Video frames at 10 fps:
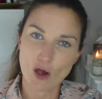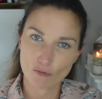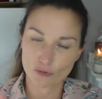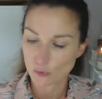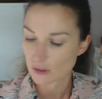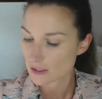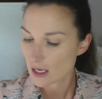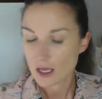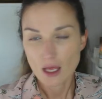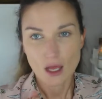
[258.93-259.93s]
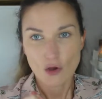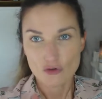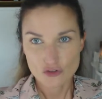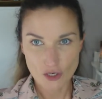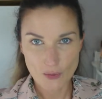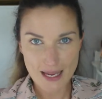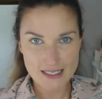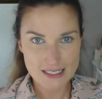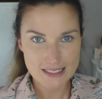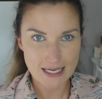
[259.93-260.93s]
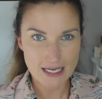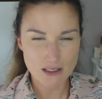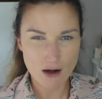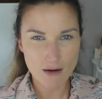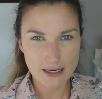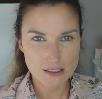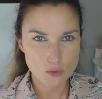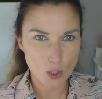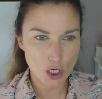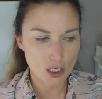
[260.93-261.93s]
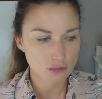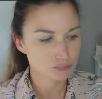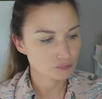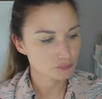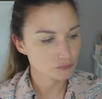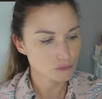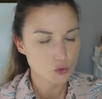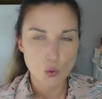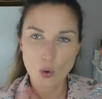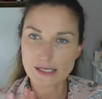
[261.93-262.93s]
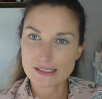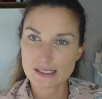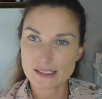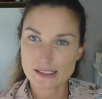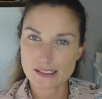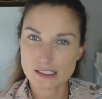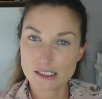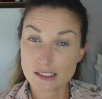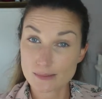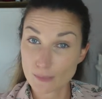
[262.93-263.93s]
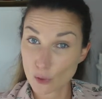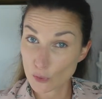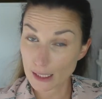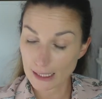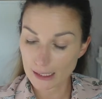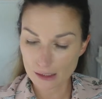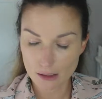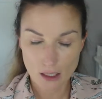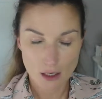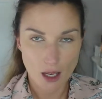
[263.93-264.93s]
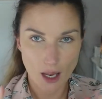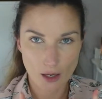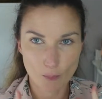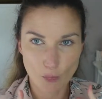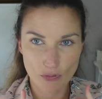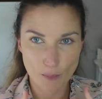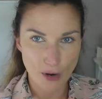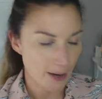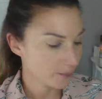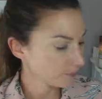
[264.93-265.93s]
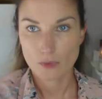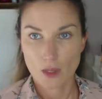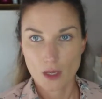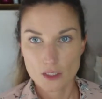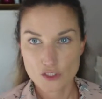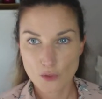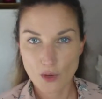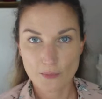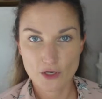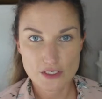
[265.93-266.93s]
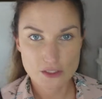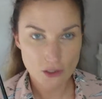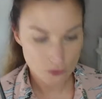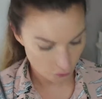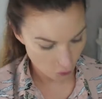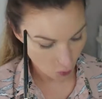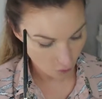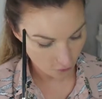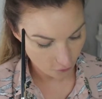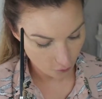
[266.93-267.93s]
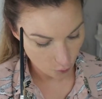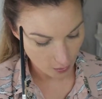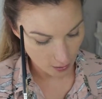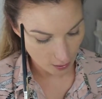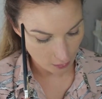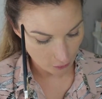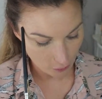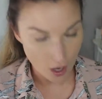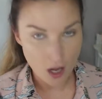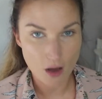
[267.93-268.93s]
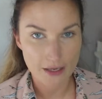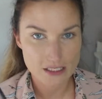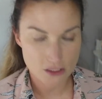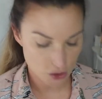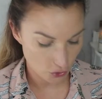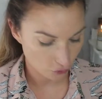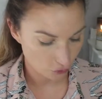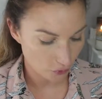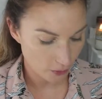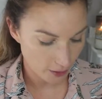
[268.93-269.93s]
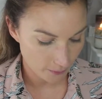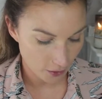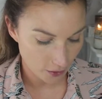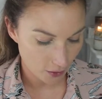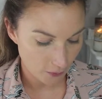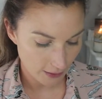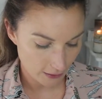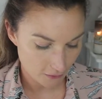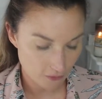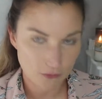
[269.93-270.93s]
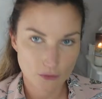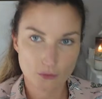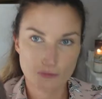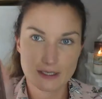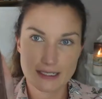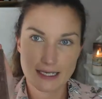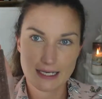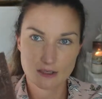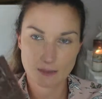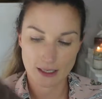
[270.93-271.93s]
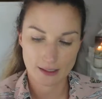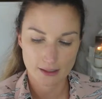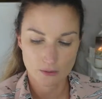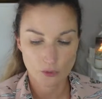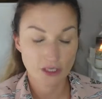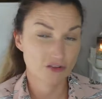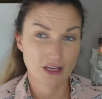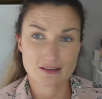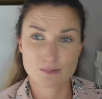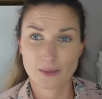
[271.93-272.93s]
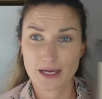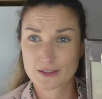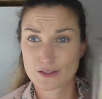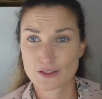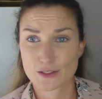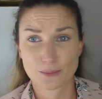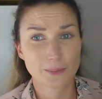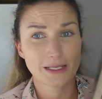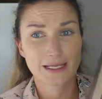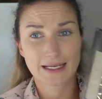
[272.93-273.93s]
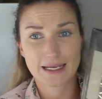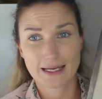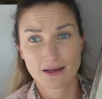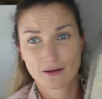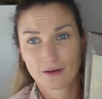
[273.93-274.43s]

So as I said, eyes were quite smoky with a brown, so we'll do that. So I'm going to start off with a light neutral, and I'm going to go into the Naked palette, which is battered completely,